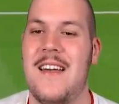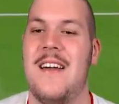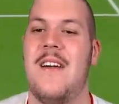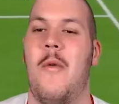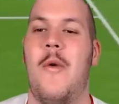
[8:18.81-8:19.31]

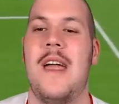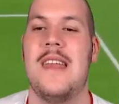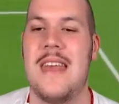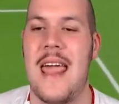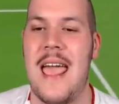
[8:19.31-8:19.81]
We
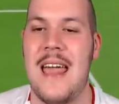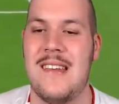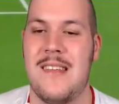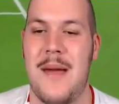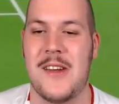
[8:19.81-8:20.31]
need
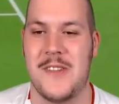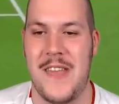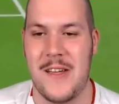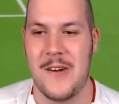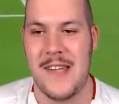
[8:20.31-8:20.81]
to make sure they're
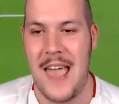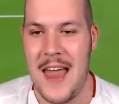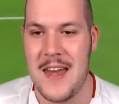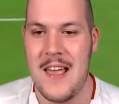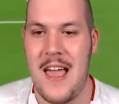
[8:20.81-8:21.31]
good
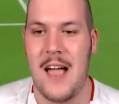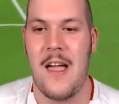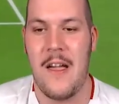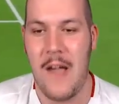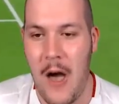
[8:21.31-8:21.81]
again. A
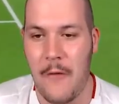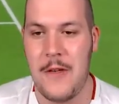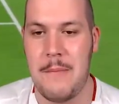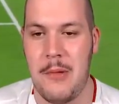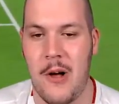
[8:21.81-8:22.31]

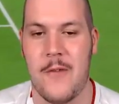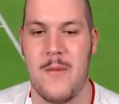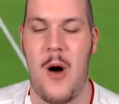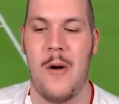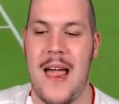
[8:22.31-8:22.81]
healthy block from
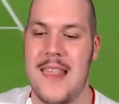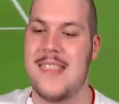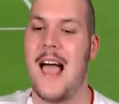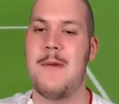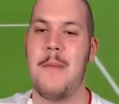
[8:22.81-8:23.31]
Holgate.
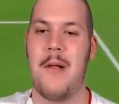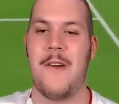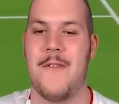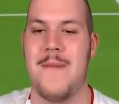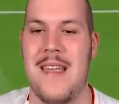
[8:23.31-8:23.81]
Double block
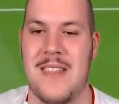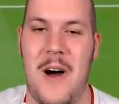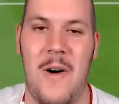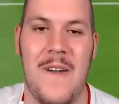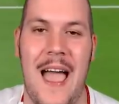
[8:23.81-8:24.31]
from Mason
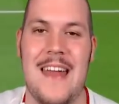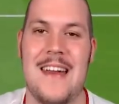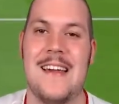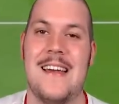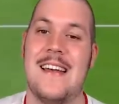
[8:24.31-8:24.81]
Holgate.
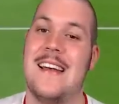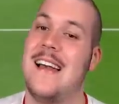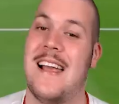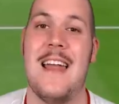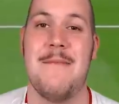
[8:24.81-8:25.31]

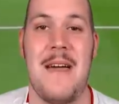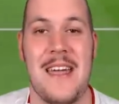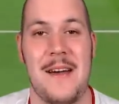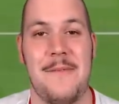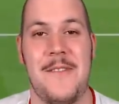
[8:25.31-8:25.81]
Again,
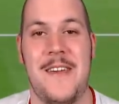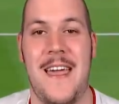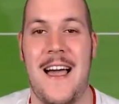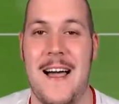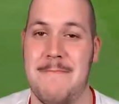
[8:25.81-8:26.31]
making up for
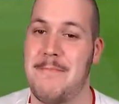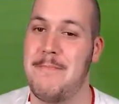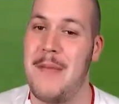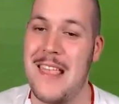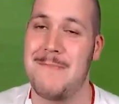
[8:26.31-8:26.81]
the
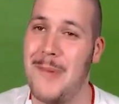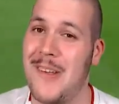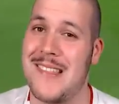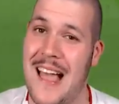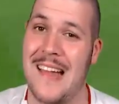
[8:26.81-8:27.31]
piss poor
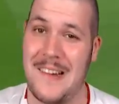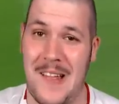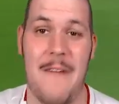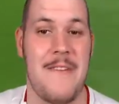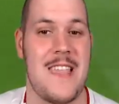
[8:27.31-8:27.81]
start to
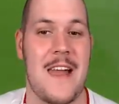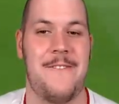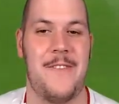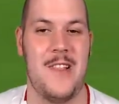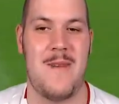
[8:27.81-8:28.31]
life he's had at
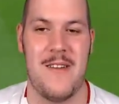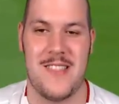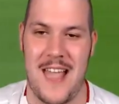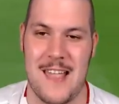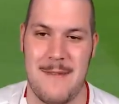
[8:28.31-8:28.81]
Fulham, I would
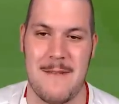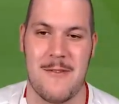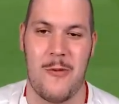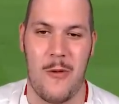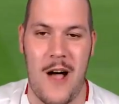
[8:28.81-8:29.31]
say. He's been
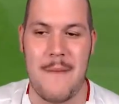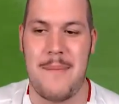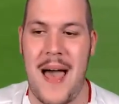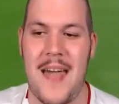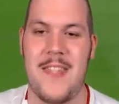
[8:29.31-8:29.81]
quite
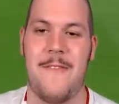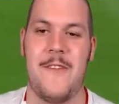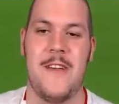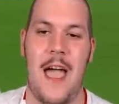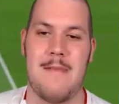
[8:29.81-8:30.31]
bad in the
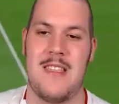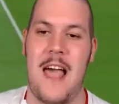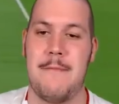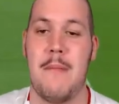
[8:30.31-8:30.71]
few games he's had.